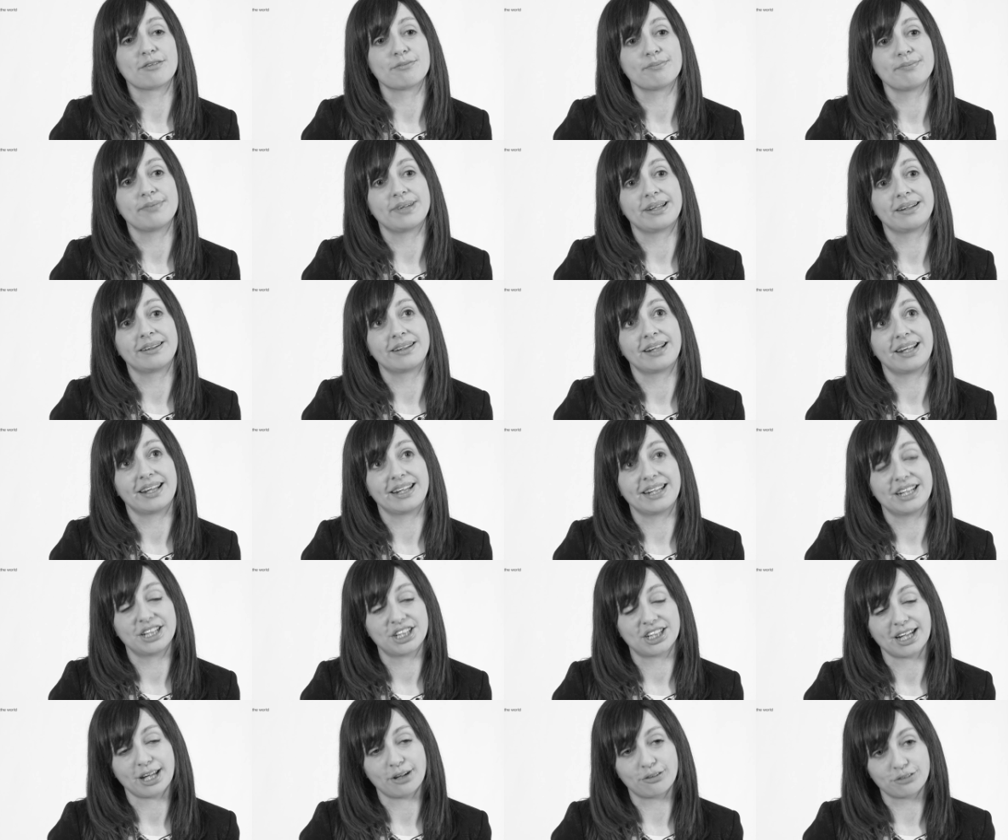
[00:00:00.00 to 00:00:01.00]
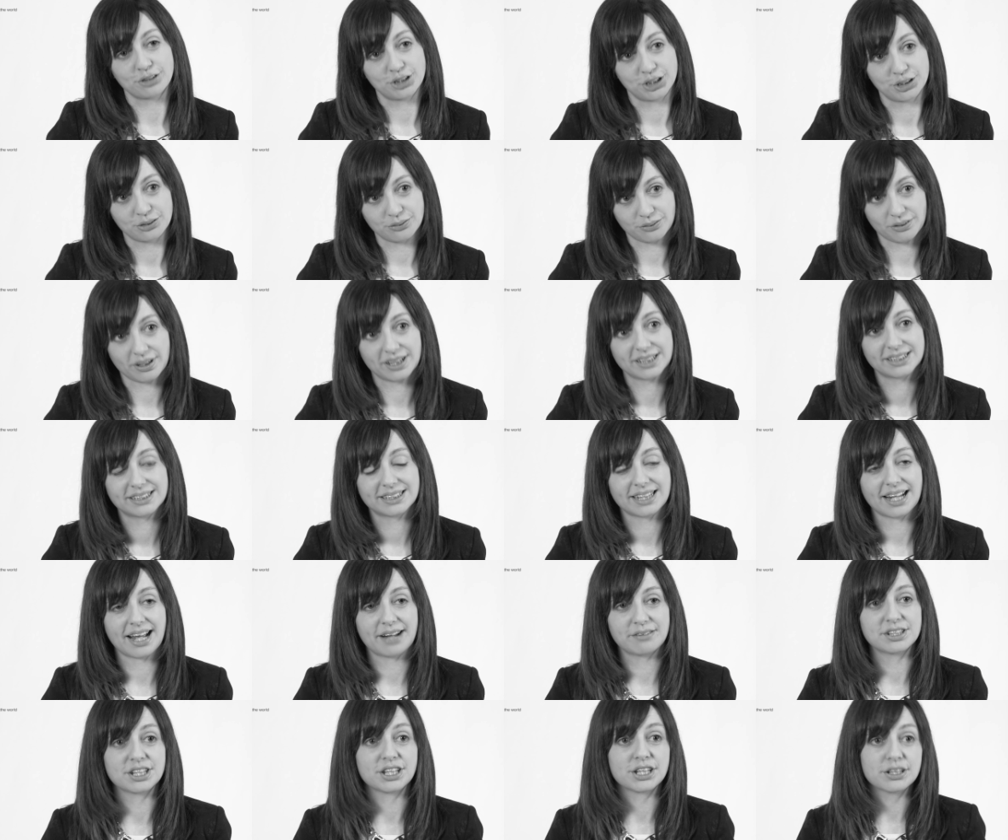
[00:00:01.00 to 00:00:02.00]
have been initially unsure as to
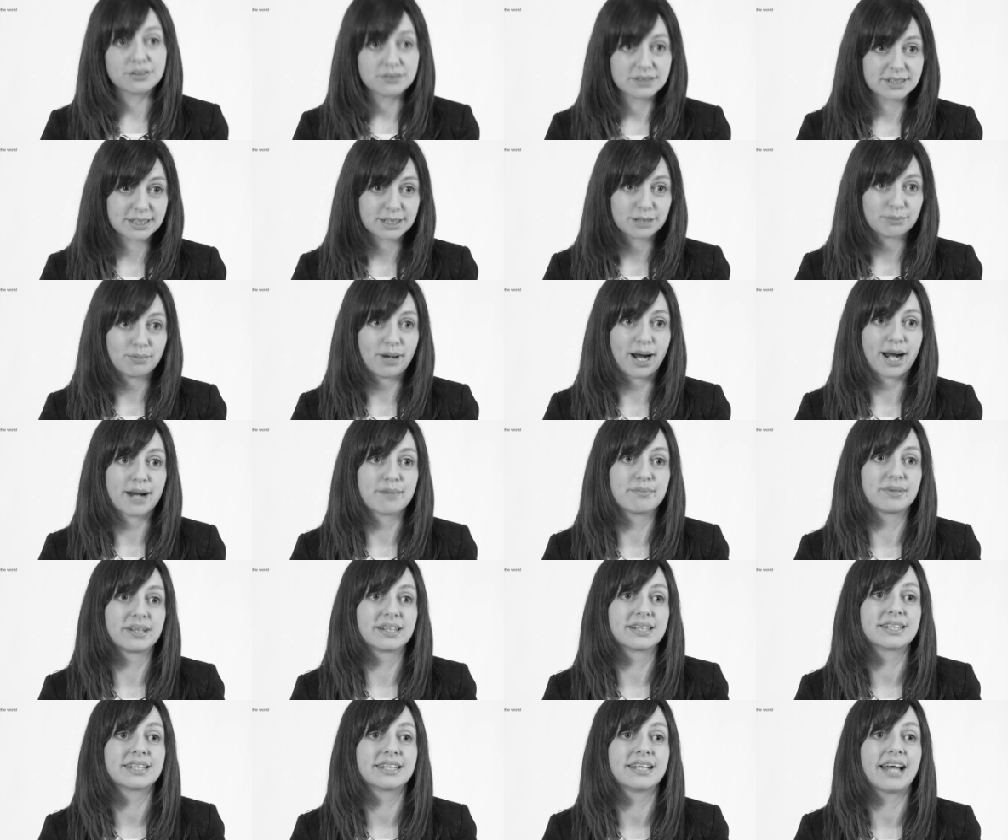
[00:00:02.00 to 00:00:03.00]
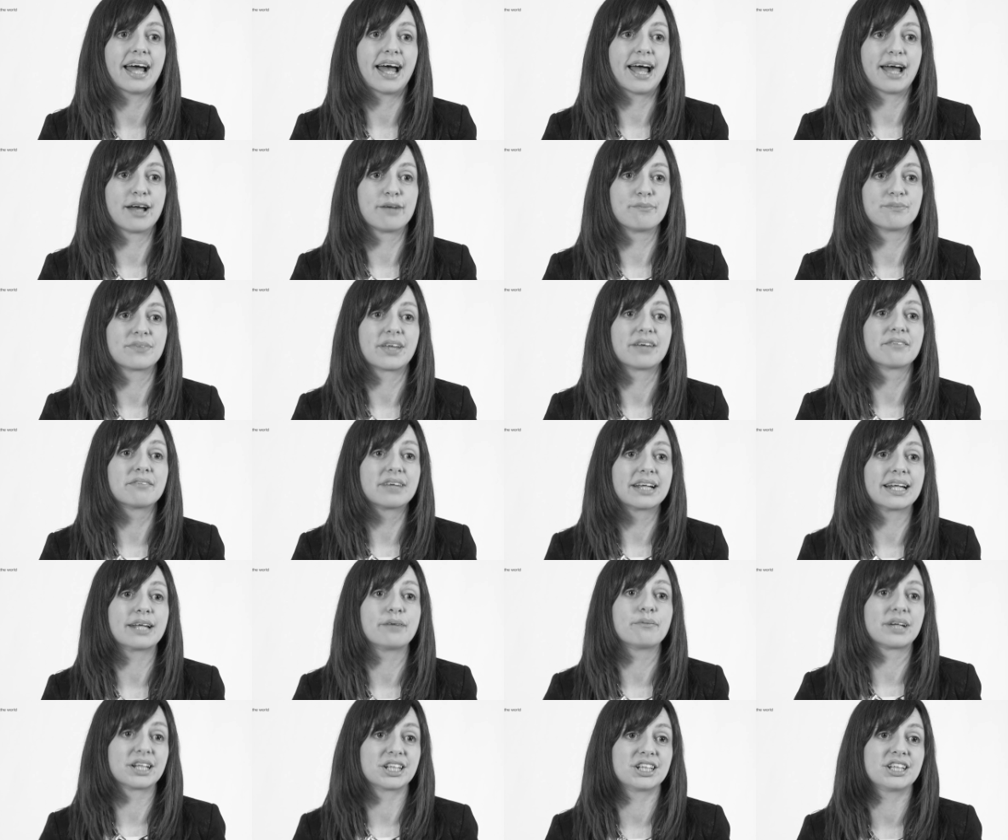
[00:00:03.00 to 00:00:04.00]
how to use the department, um, they
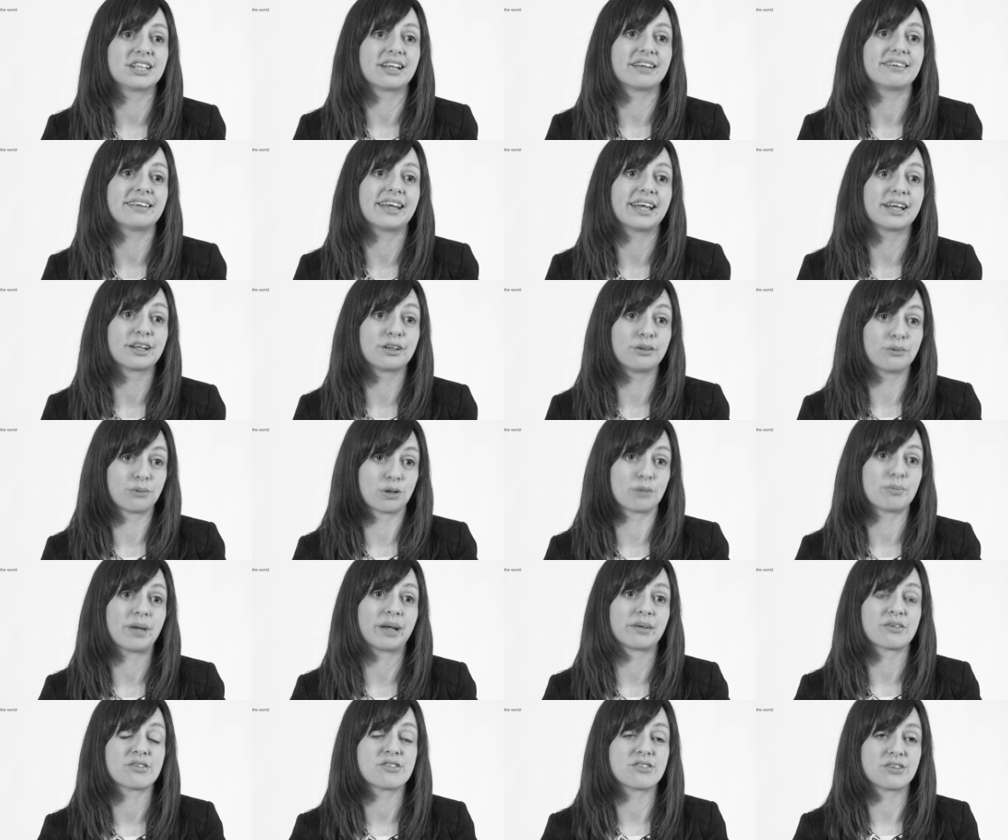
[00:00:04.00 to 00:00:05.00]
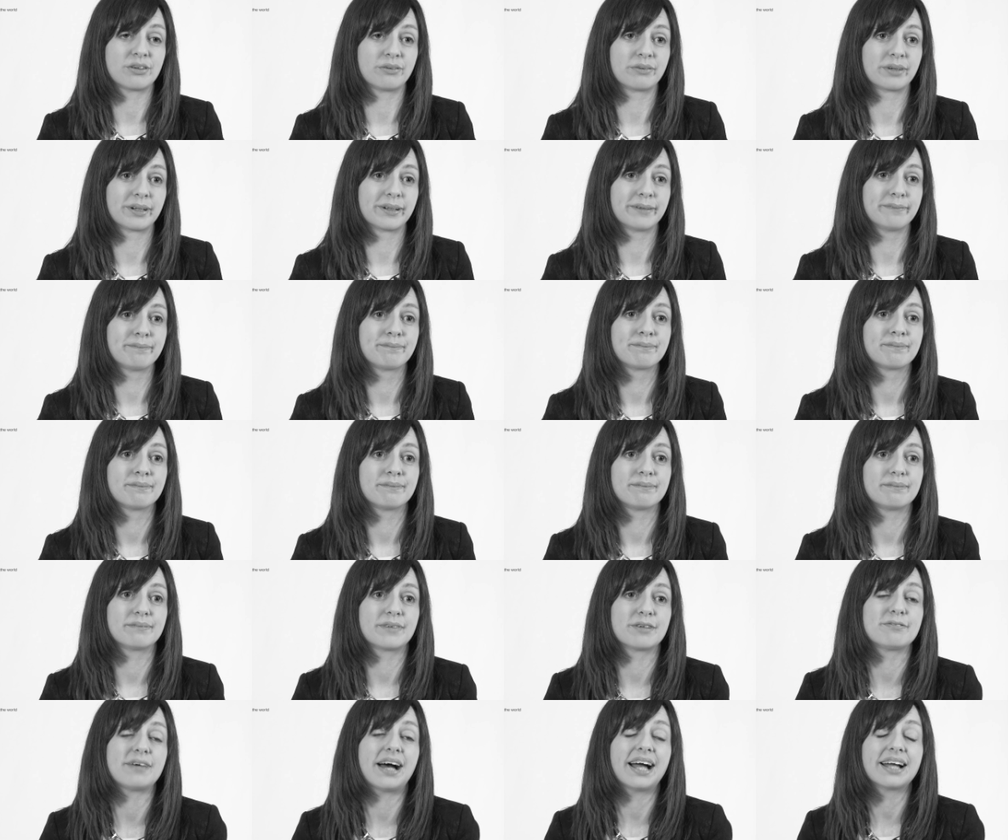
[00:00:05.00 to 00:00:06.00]
really wish that they had known about us sooner.
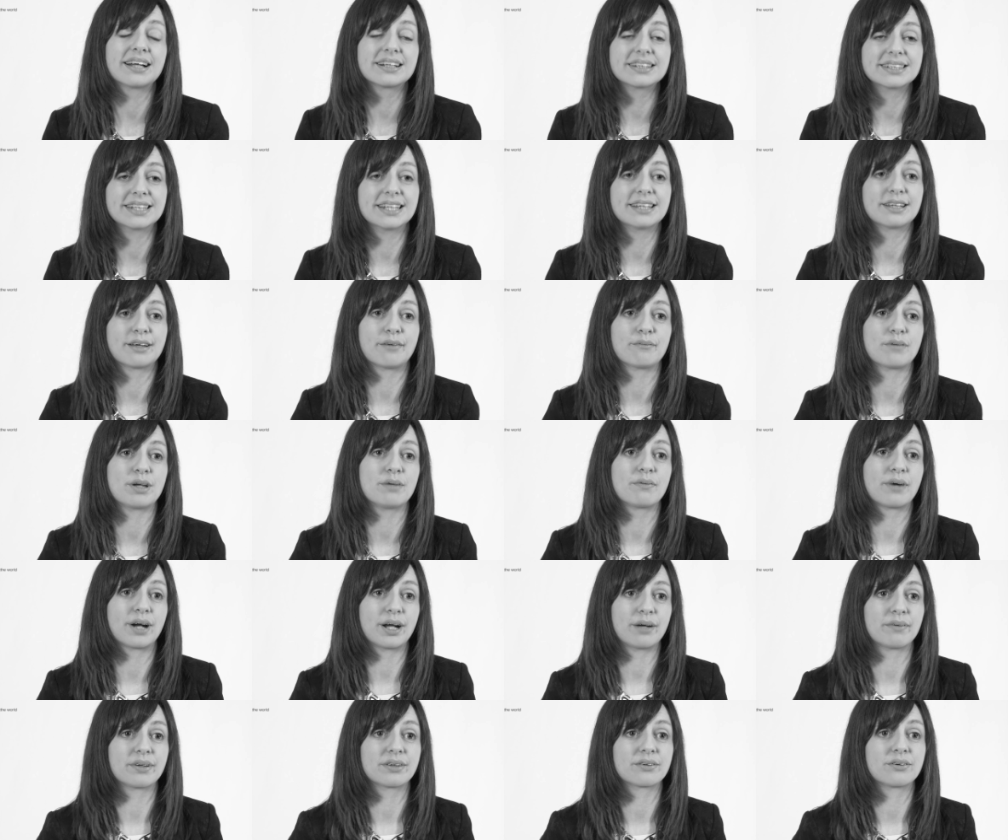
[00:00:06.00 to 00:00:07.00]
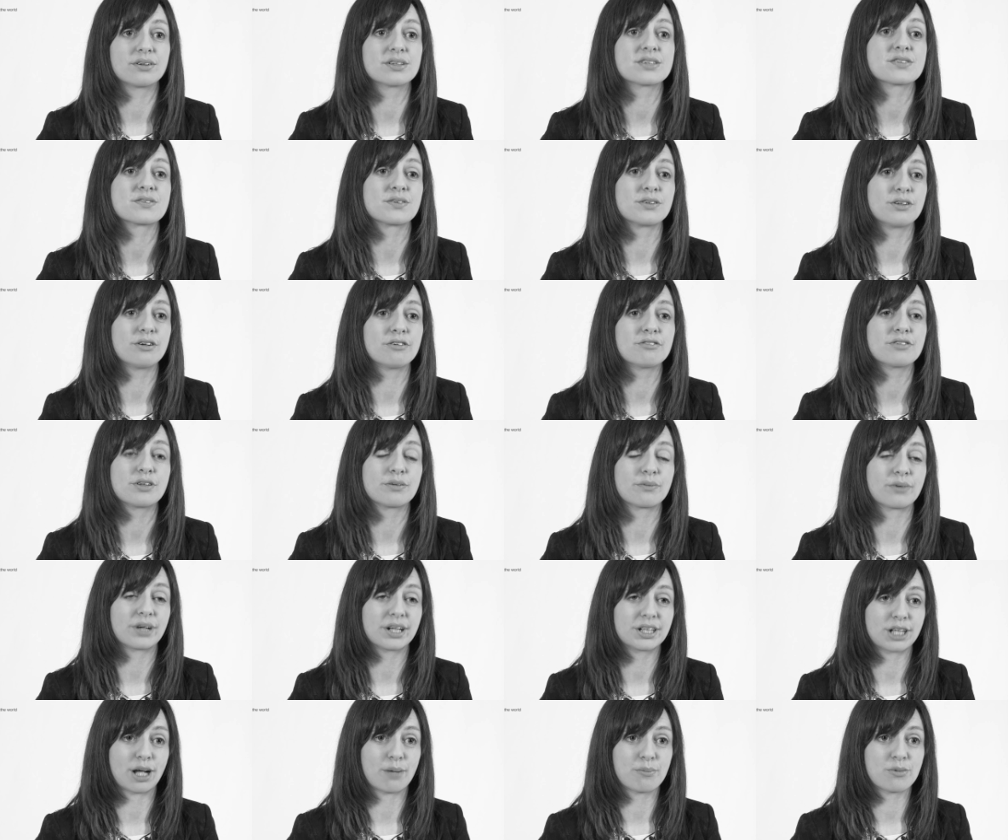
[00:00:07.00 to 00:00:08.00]
The faculty that we work with also love the
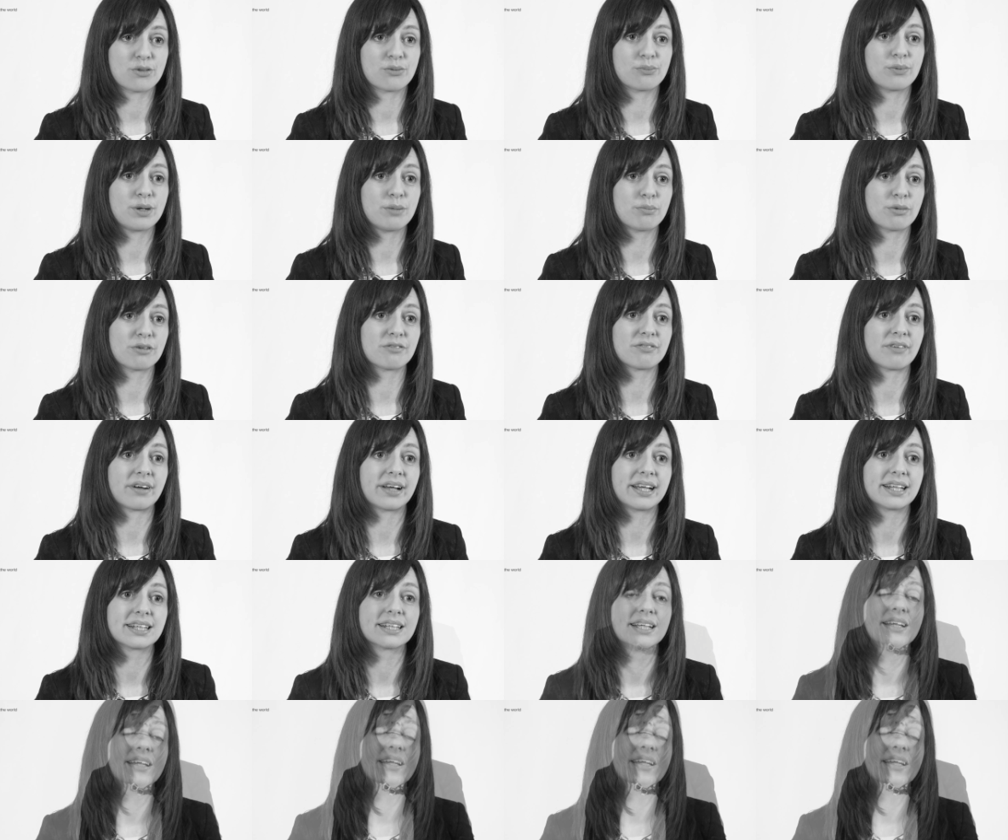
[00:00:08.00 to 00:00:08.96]
workshops we provide